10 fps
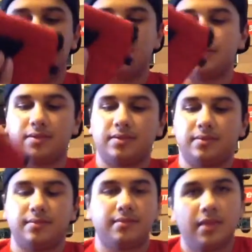It's
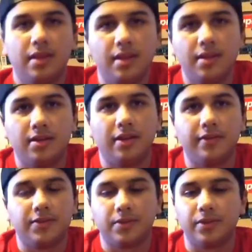none of
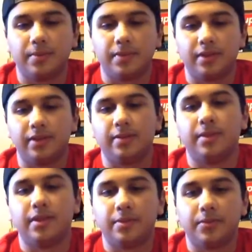it's really appealing to
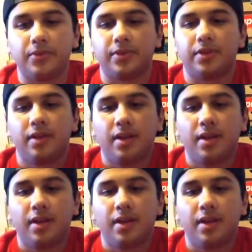me anymore.